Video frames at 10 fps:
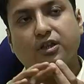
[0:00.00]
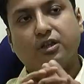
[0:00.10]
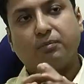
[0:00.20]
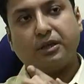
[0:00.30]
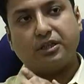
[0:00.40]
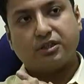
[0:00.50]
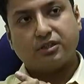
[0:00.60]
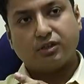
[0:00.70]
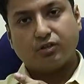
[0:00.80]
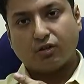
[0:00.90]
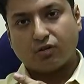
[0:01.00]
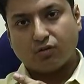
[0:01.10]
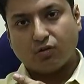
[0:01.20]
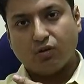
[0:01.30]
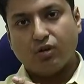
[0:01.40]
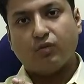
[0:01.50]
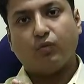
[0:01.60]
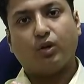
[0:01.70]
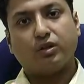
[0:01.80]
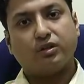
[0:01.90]
The patient did not know
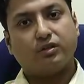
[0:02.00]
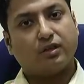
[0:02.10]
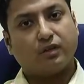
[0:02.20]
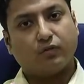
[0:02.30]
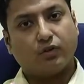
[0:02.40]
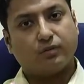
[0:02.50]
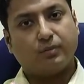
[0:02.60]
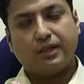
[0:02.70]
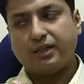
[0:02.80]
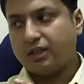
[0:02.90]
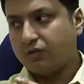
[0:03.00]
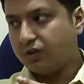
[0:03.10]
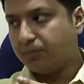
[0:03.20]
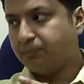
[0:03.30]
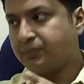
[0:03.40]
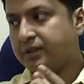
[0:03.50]
what the drug was being given.